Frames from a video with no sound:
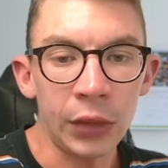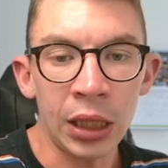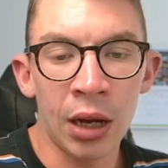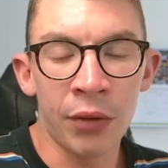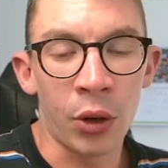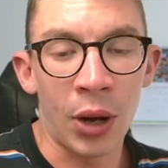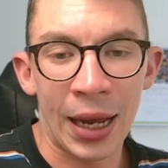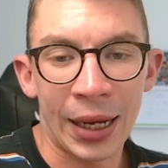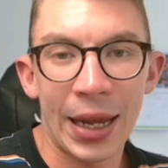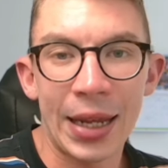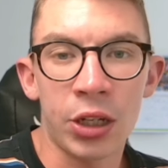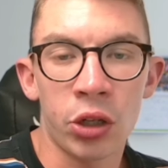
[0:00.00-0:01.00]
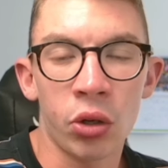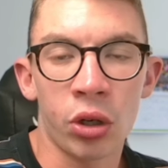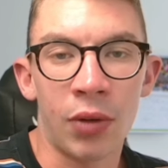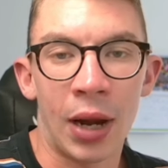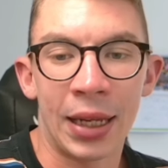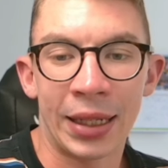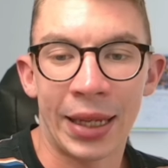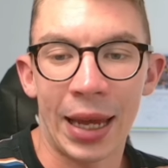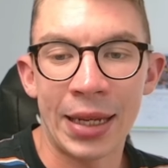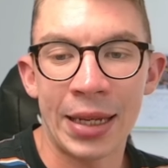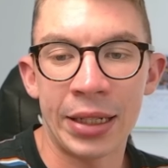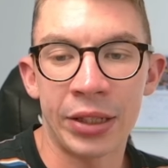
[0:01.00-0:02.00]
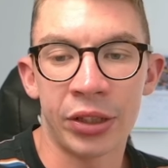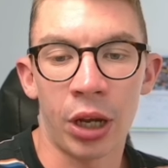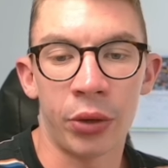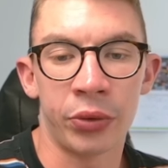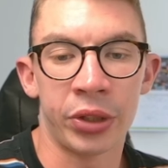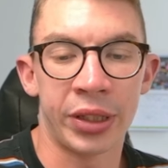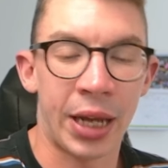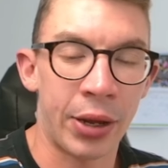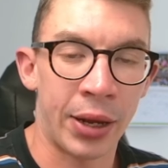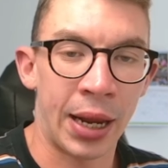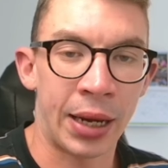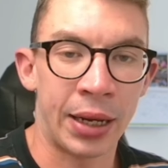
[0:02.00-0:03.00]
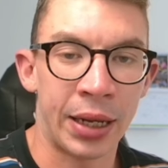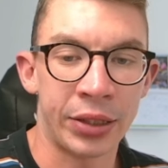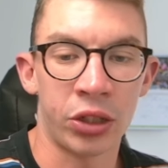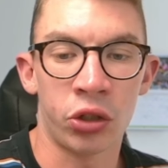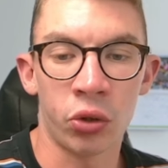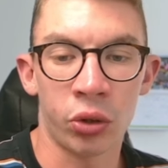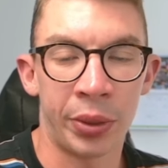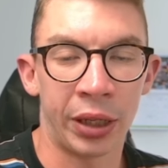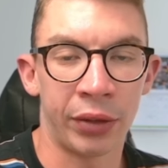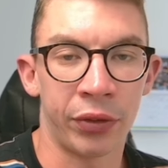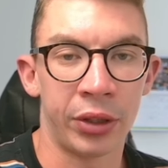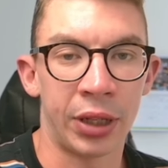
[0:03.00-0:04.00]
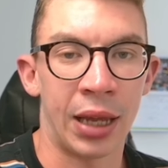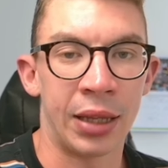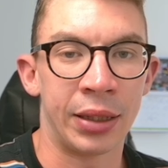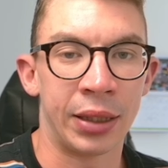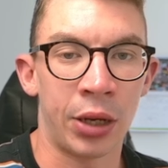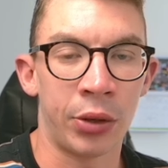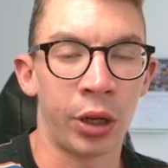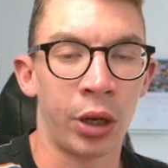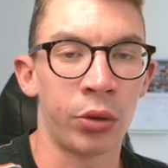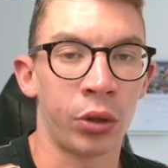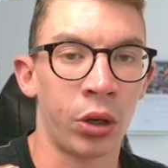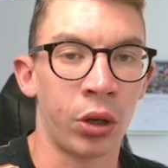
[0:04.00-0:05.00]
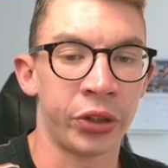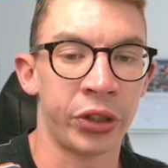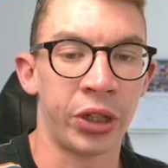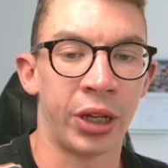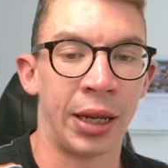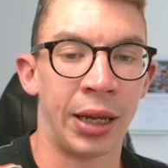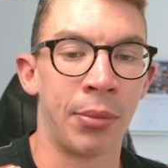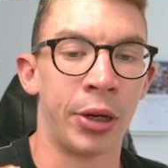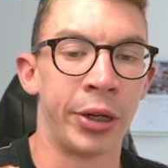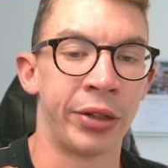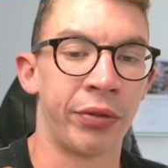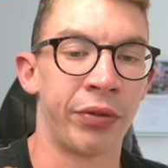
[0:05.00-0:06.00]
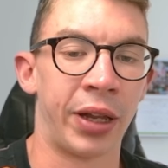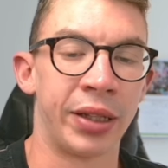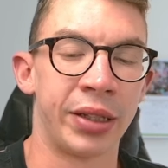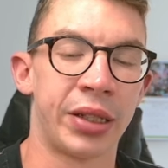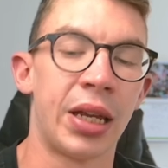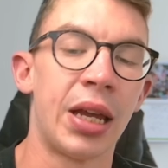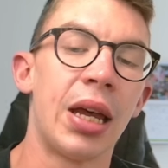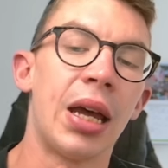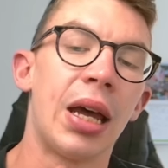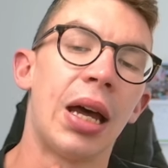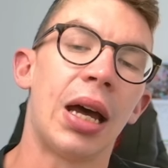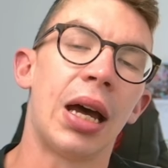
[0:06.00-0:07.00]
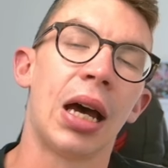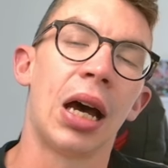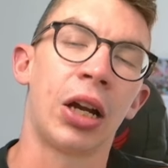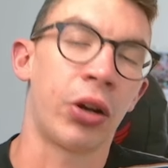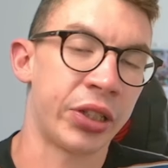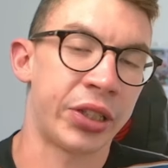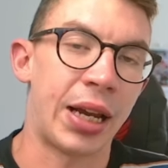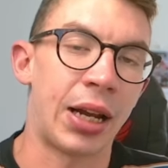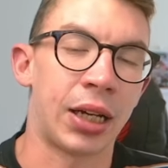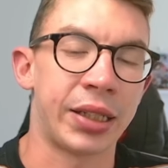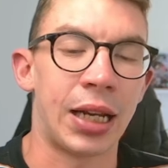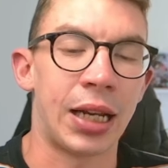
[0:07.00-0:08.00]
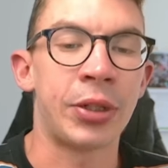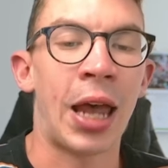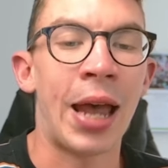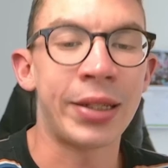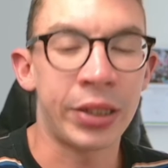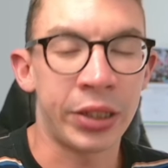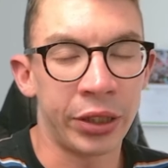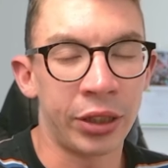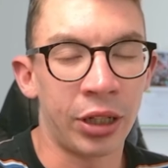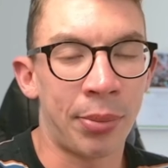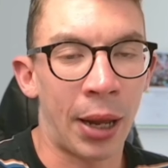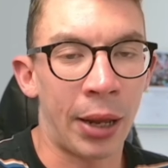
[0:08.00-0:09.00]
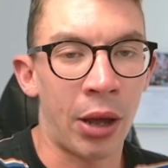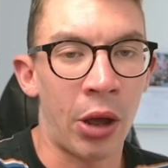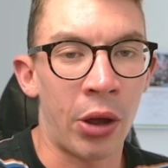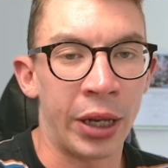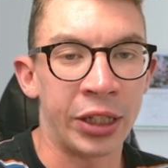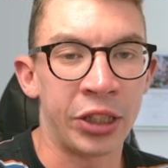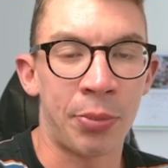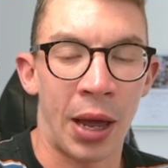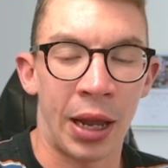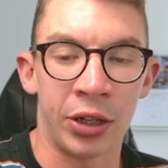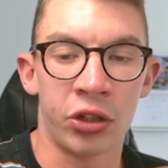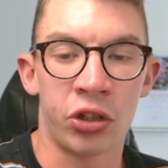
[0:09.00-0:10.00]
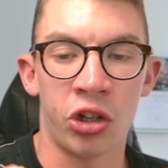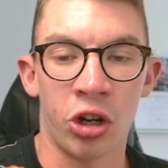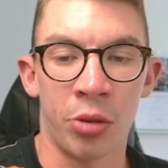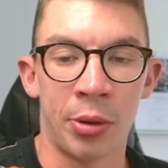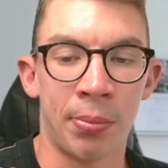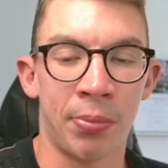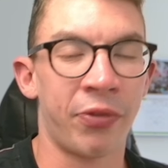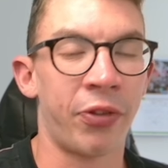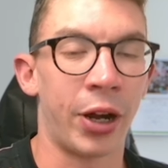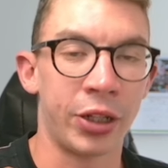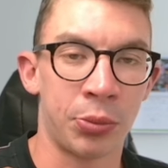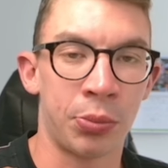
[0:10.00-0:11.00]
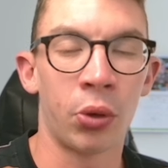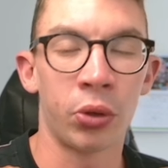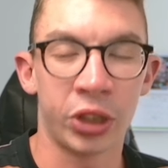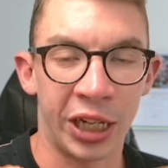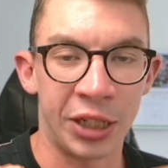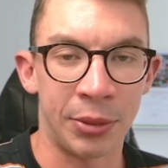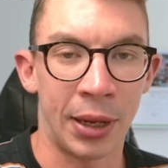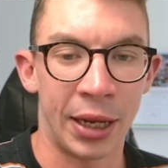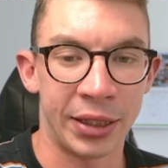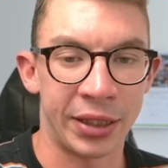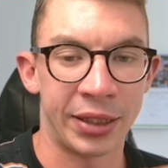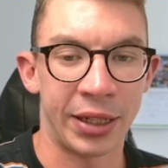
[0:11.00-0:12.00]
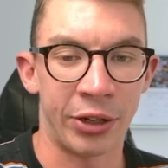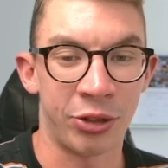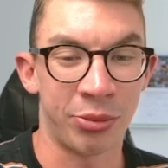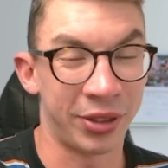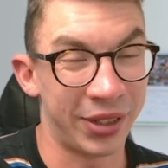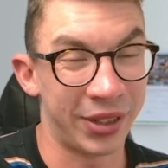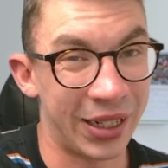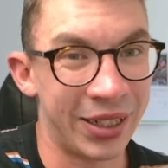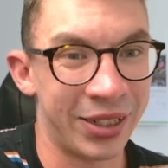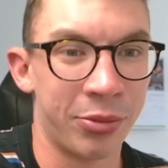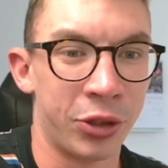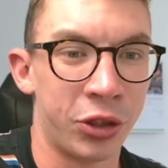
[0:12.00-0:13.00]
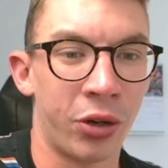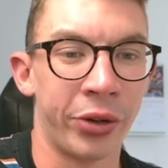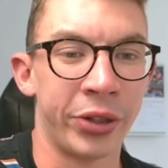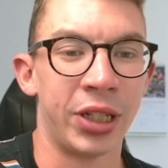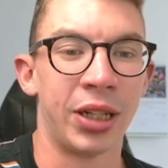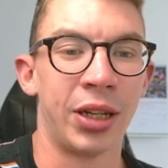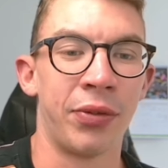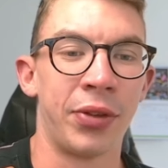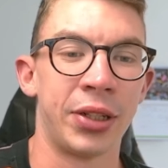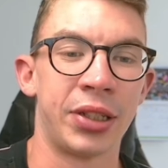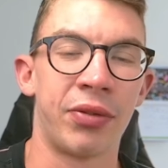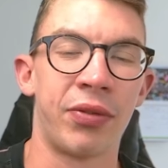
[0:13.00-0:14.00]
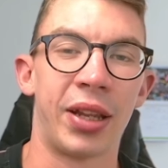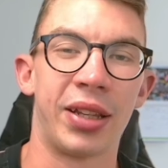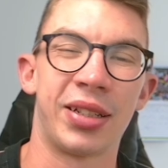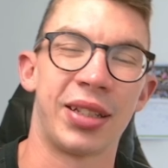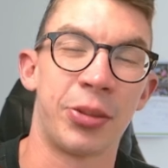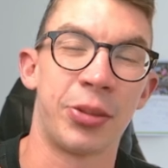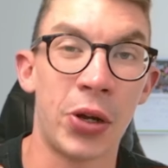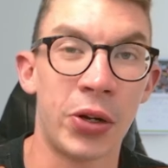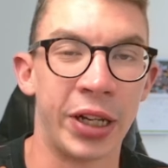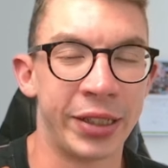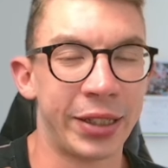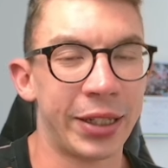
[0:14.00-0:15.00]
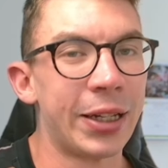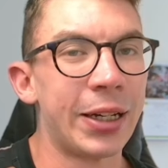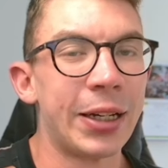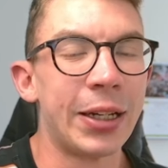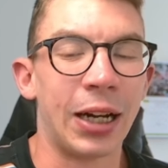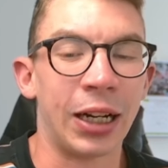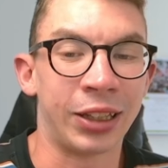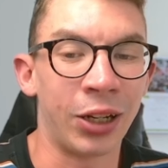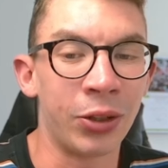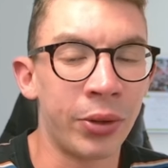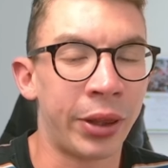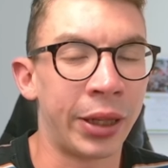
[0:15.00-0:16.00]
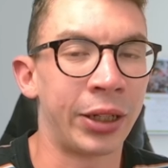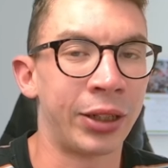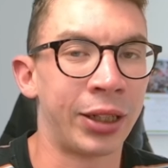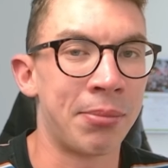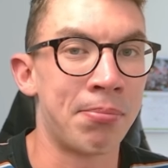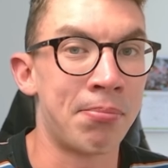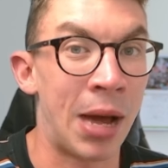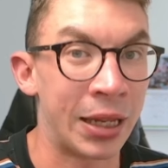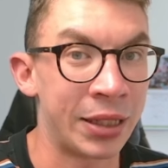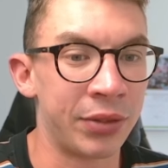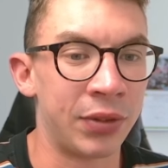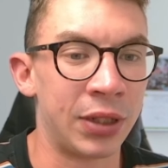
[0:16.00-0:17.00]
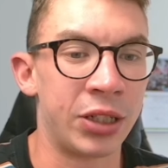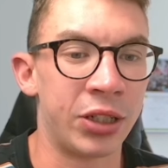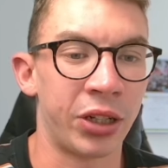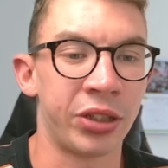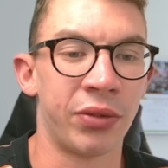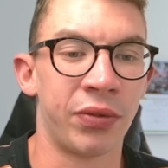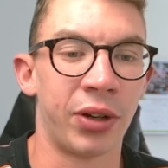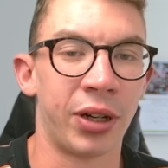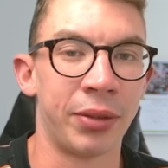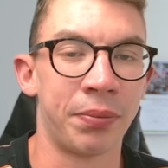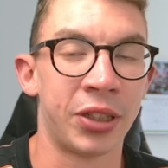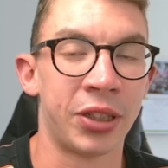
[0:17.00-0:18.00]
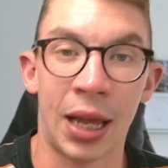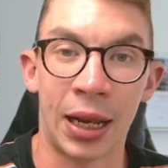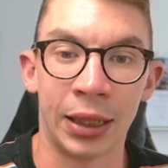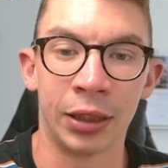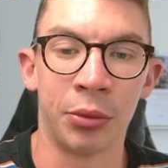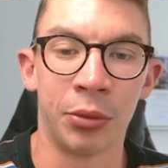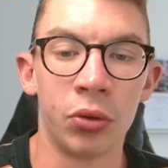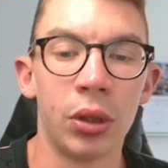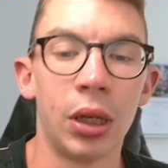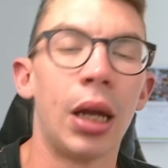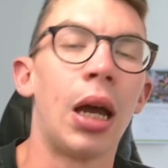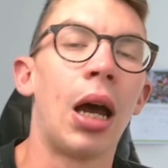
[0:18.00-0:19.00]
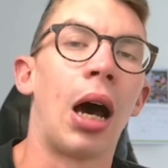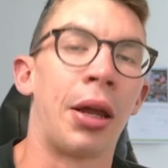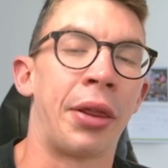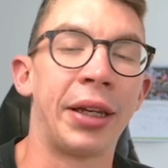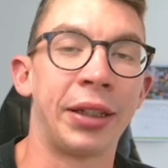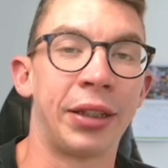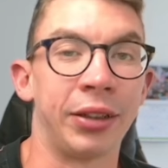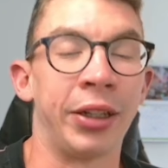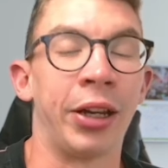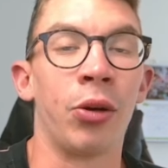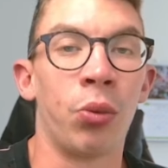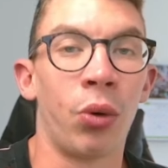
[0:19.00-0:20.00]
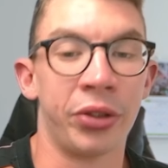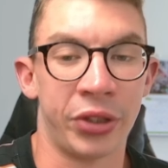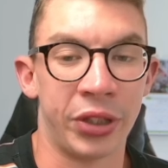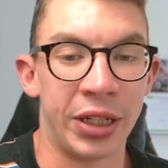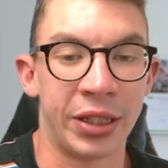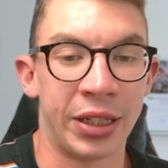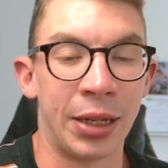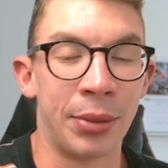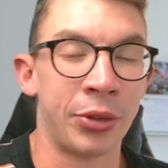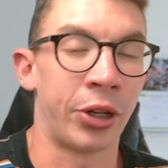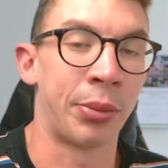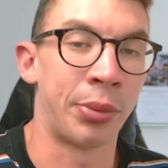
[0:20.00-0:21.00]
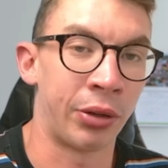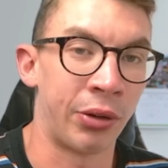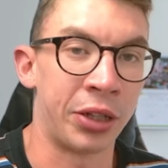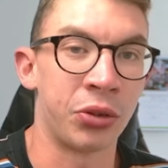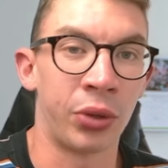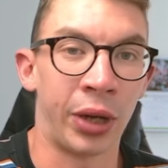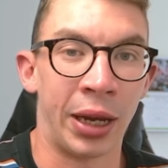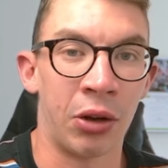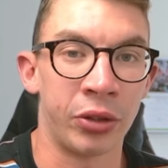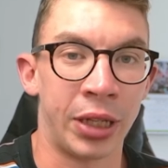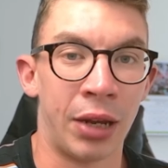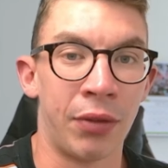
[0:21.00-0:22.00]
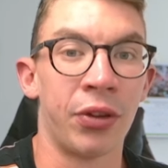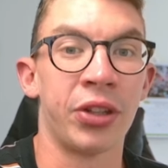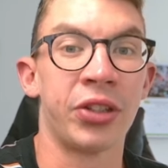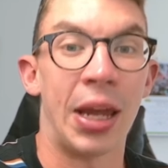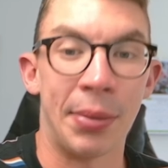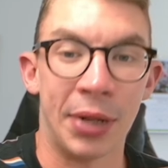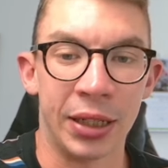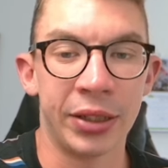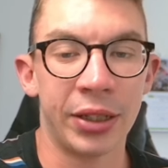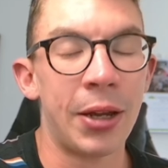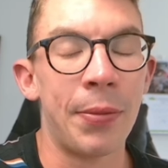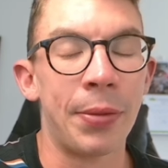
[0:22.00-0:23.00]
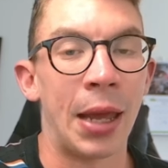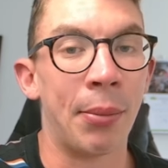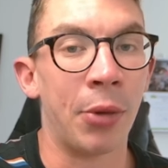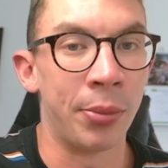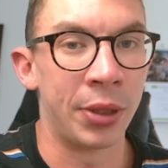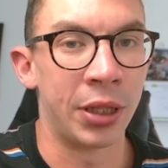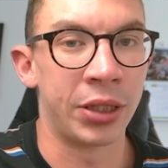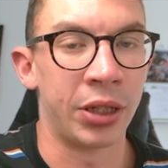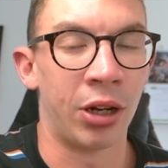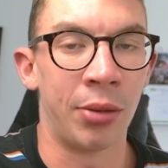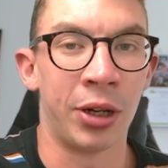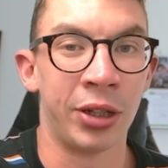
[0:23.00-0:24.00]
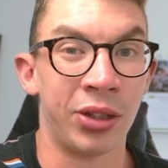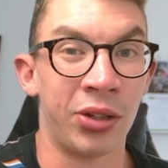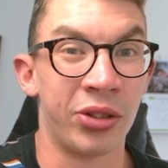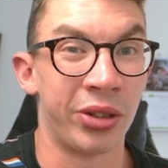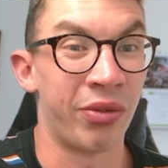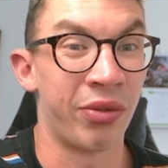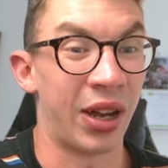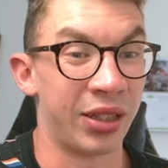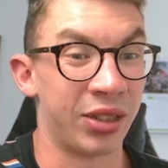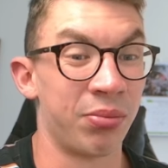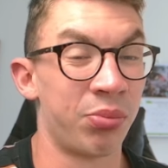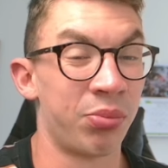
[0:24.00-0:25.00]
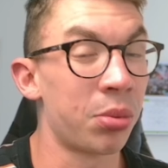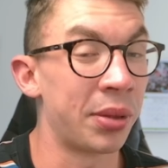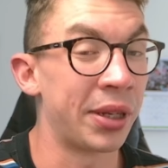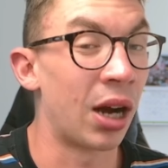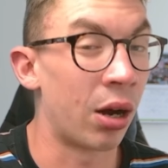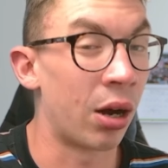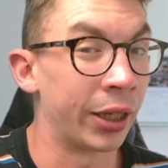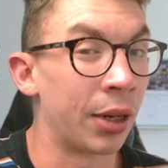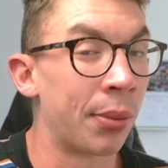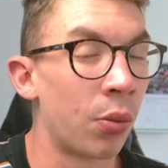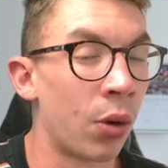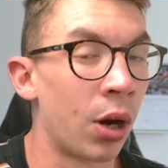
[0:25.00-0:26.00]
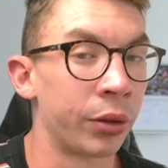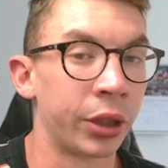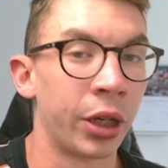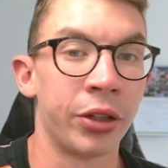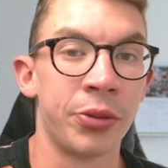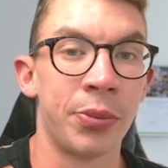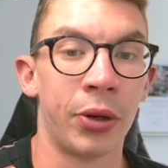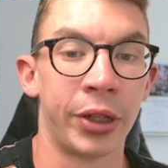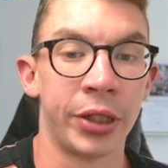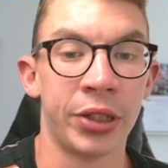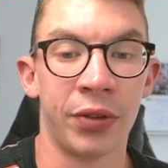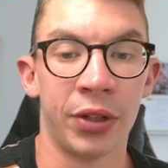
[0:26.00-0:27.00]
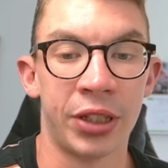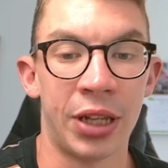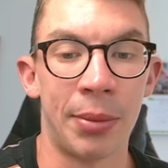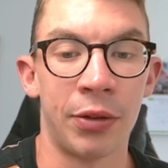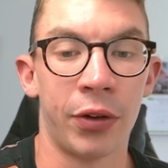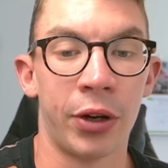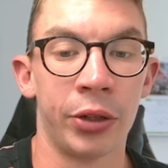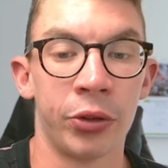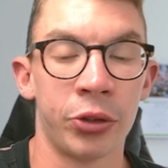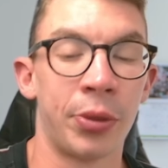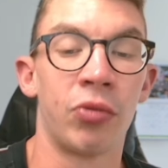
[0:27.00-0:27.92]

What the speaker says: I've got Ake, Cucurella, Guehi, Stones, Teo Hernandez, Jordan Pickford and Diogo Costa in my defence. Gotta say, like I said, I was hesitant about owning Spanish, German, French, Portuguese players, etc. But that is a majority of this defence. And to be honest, I don't think I can massively justify selling them all. I think, once these teams either progress or get knocked out for the semis, that might be the time I do so. In fact, I'm probably eyeing up a wildcard, to be honest, for the semi-finals.